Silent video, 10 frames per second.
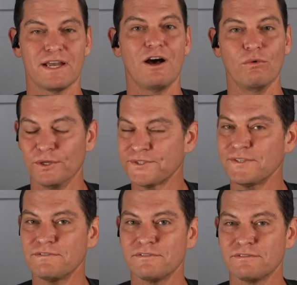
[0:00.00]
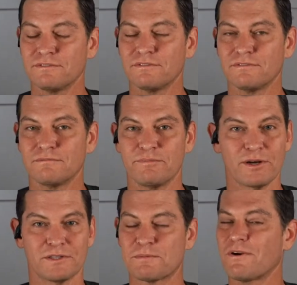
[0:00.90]
Al Wilson,
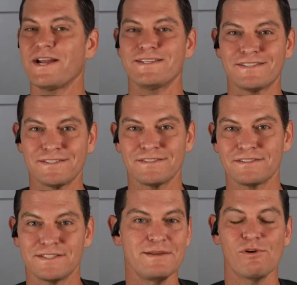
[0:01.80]
Peerless Price, T.